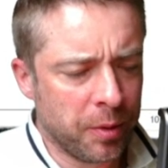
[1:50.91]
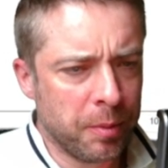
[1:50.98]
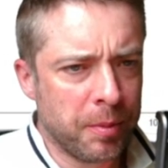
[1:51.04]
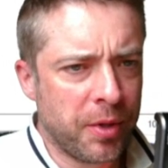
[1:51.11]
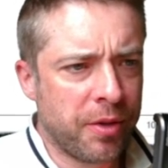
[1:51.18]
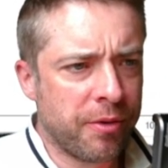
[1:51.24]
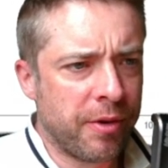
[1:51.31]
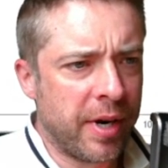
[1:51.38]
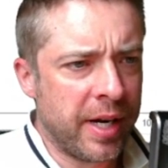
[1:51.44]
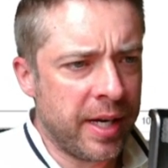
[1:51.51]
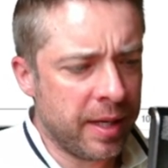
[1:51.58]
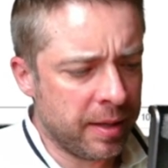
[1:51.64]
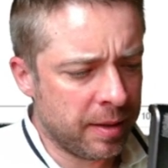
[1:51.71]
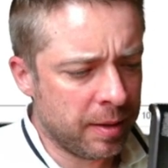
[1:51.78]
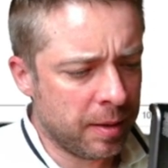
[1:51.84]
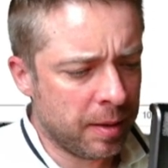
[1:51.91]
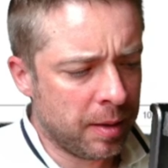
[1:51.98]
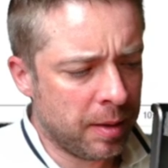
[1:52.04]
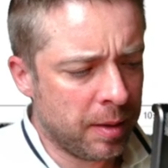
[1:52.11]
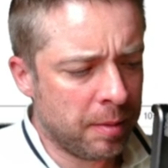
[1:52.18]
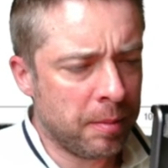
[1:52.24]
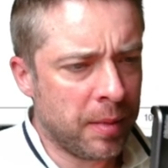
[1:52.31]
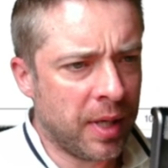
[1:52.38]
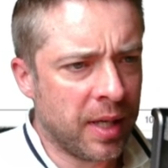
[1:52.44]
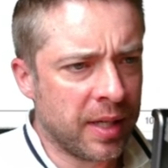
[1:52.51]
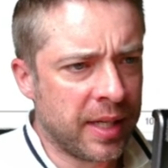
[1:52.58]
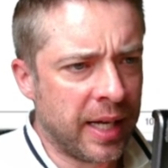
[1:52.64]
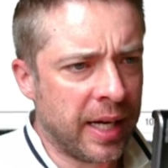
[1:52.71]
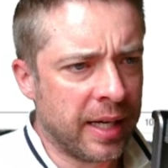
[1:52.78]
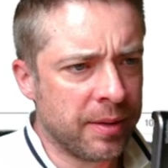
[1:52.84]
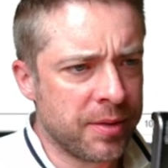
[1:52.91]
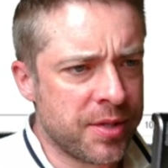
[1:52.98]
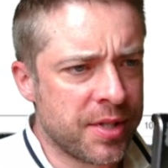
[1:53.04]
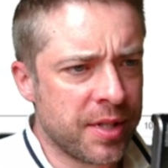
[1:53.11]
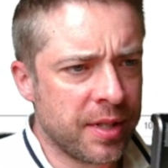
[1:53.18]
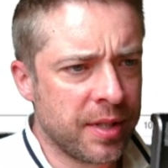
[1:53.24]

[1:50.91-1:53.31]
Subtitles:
number 3, mark out